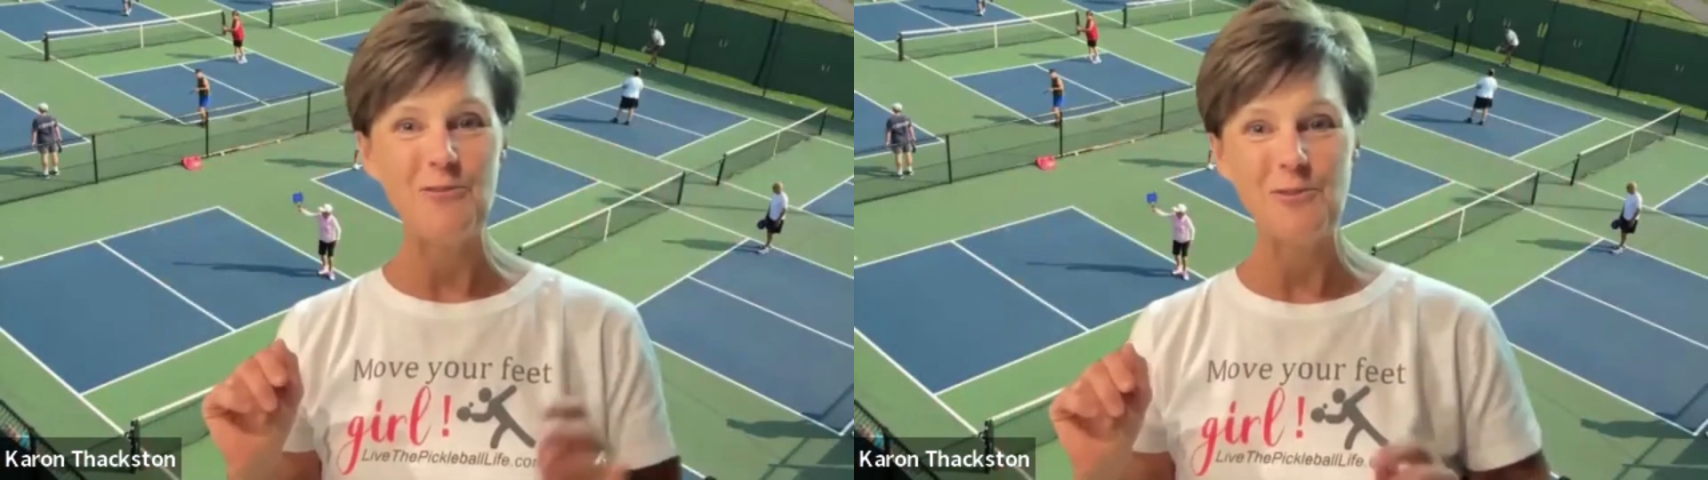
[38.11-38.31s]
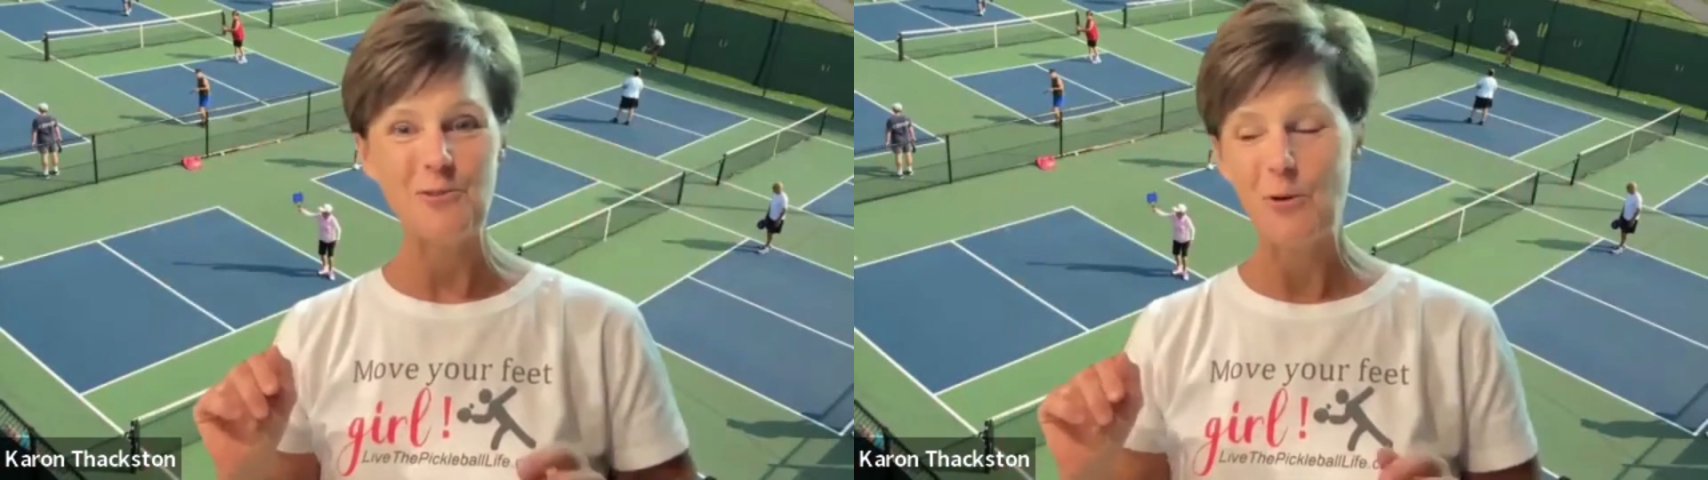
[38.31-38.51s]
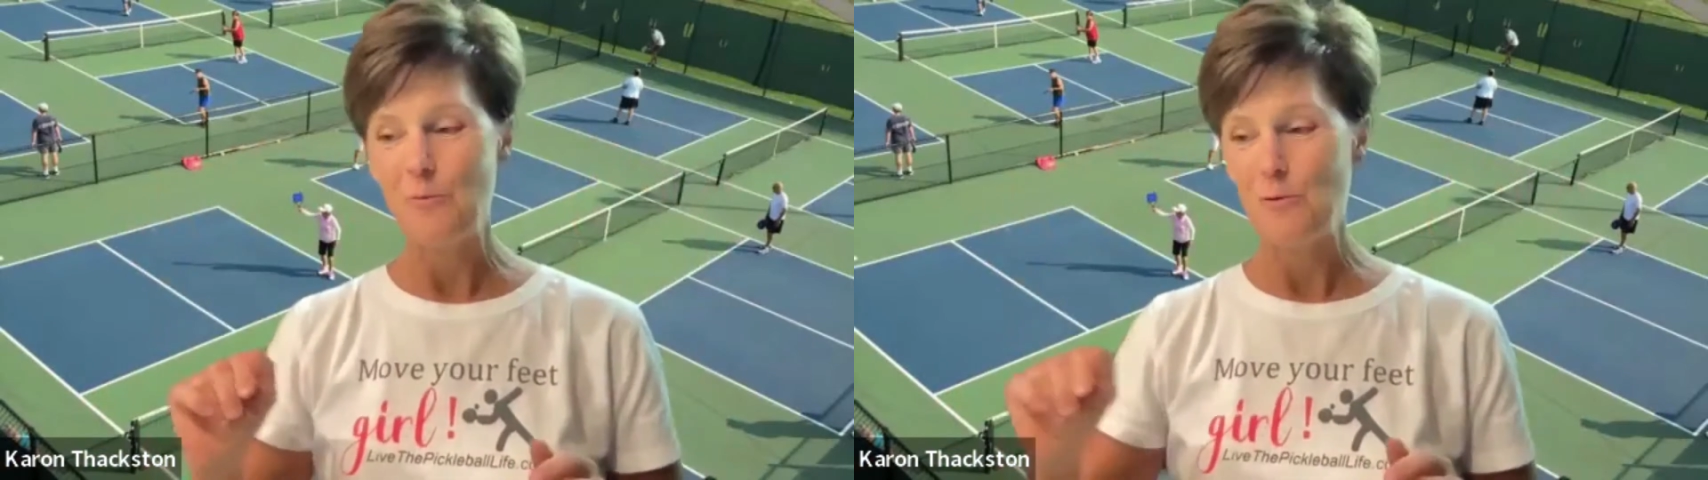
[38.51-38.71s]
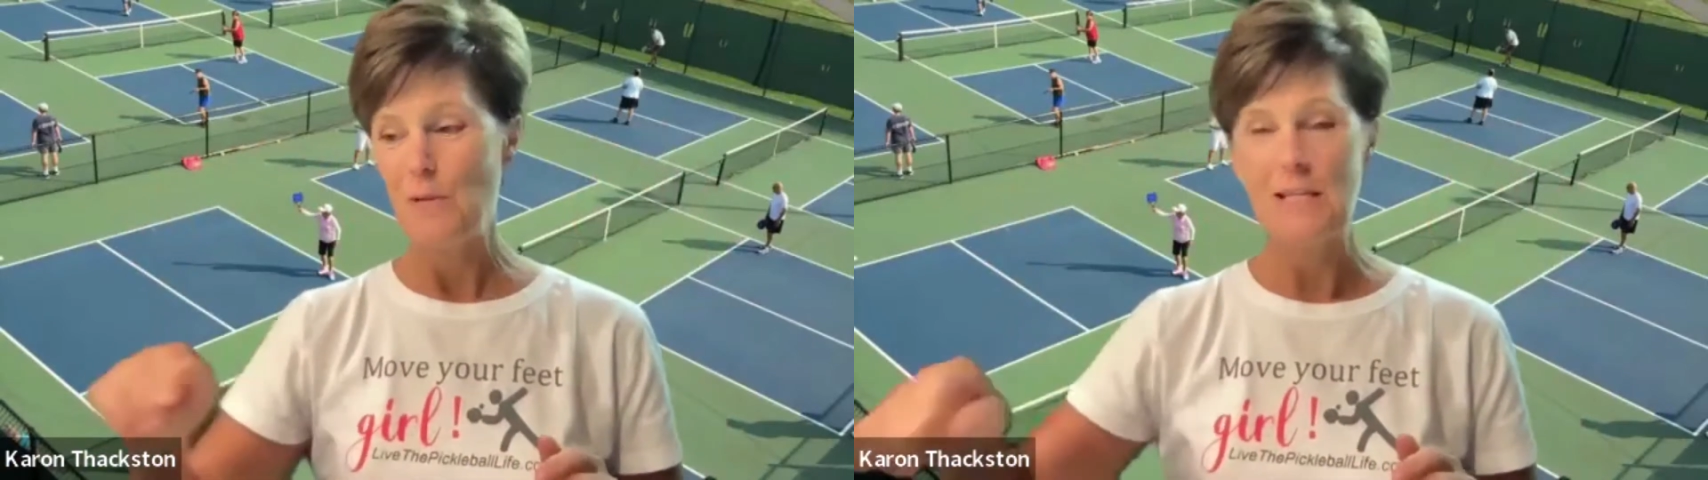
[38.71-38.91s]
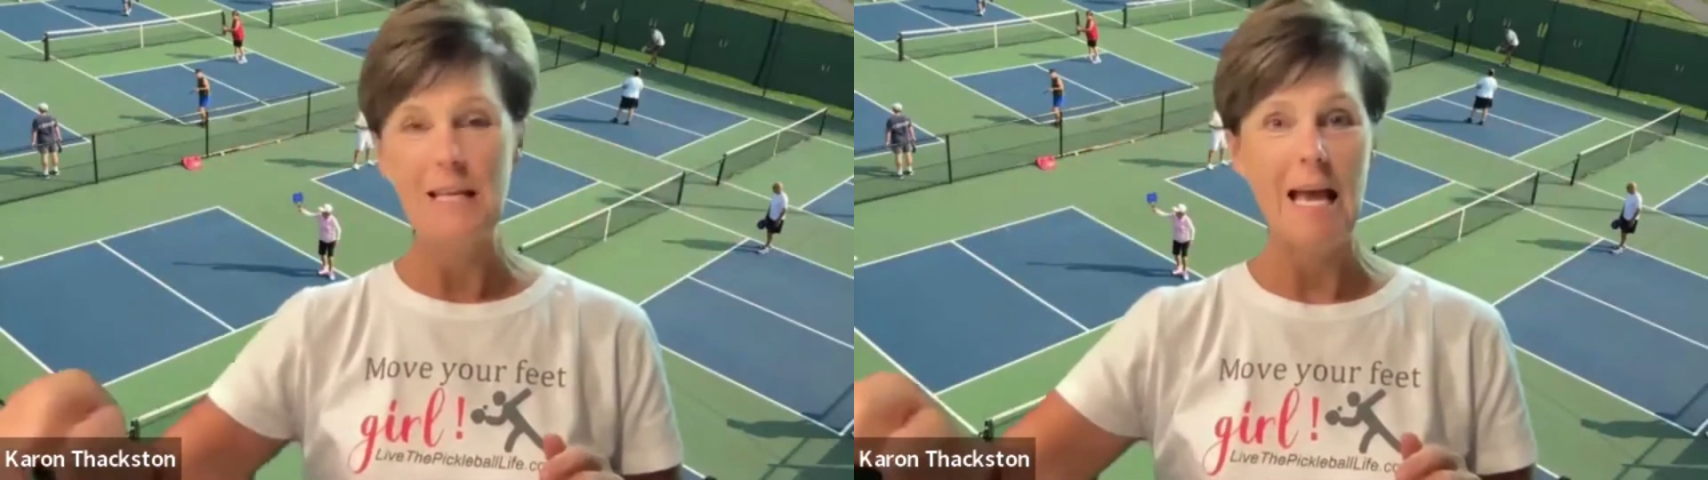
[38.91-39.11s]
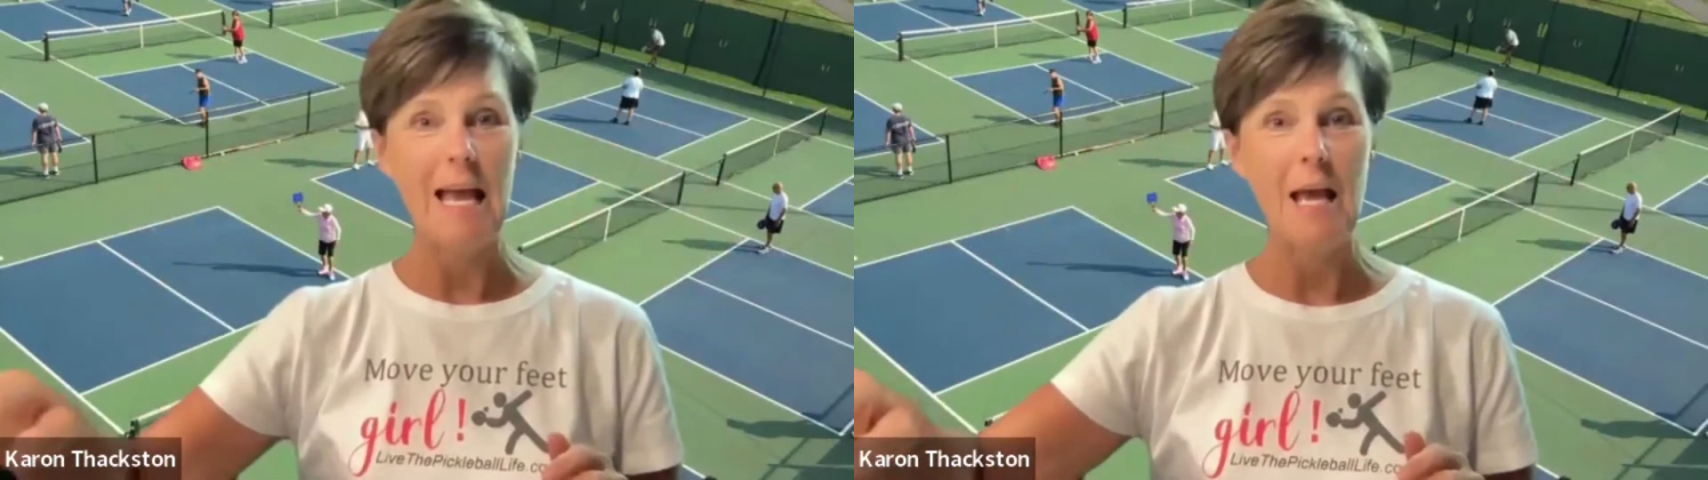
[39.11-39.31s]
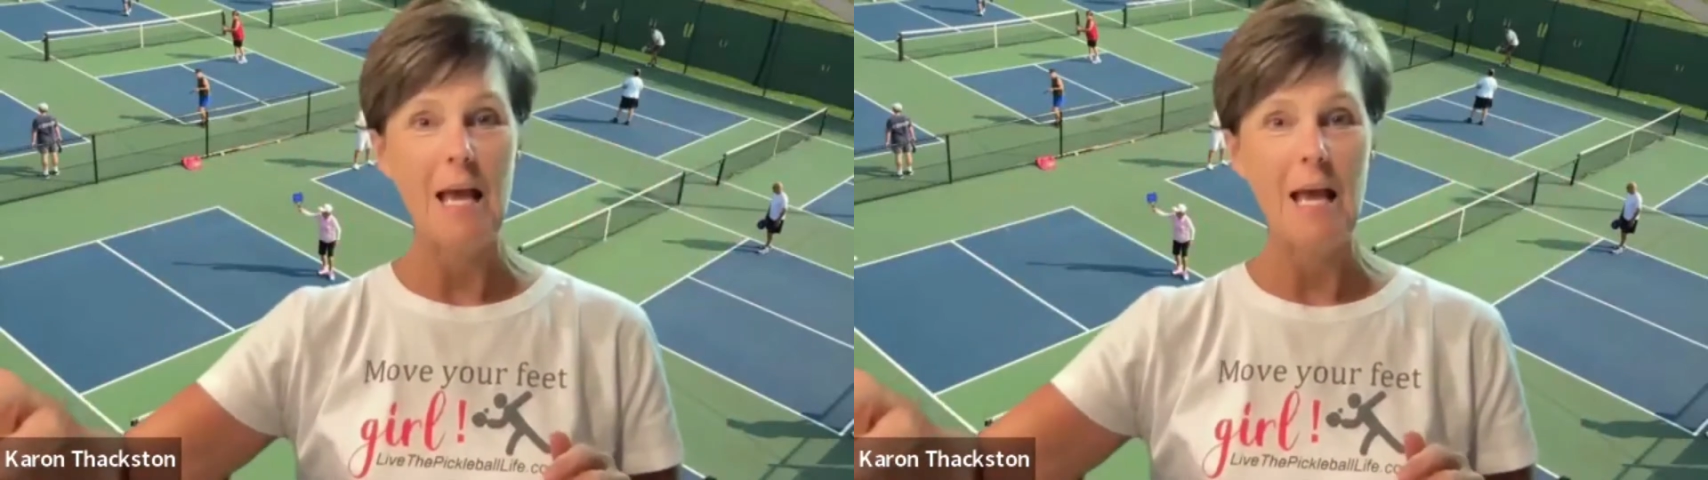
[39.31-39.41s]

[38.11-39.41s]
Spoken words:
your story with me today